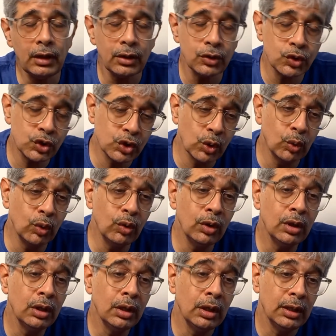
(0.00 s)
So
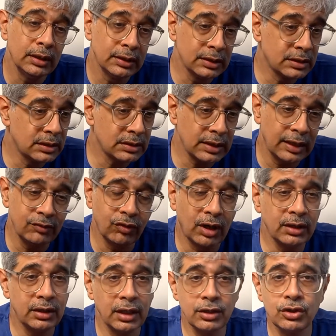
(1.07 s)
this is
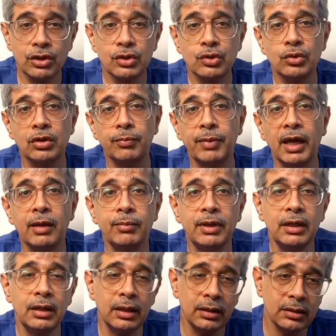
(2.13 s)
advantageous to the
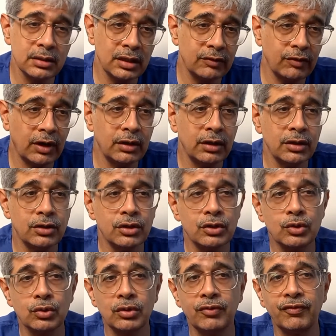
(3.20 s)
baby, it is advantageous
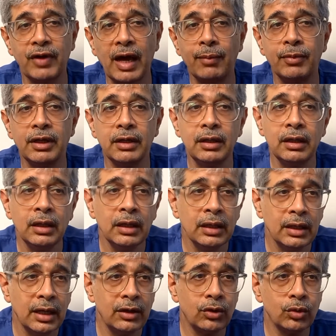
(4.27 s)
to the family,
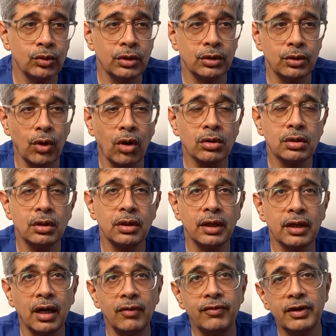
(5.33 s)
to the doctor.
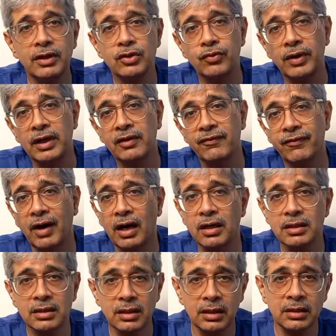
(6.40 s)
Recovery is very
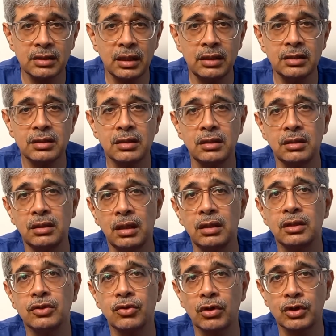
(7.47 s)
fast, it's
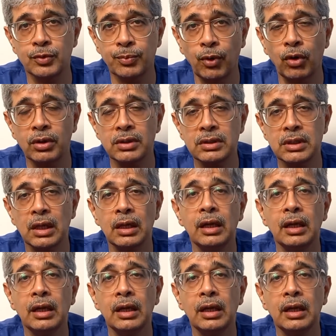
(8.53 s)
instantaneous response.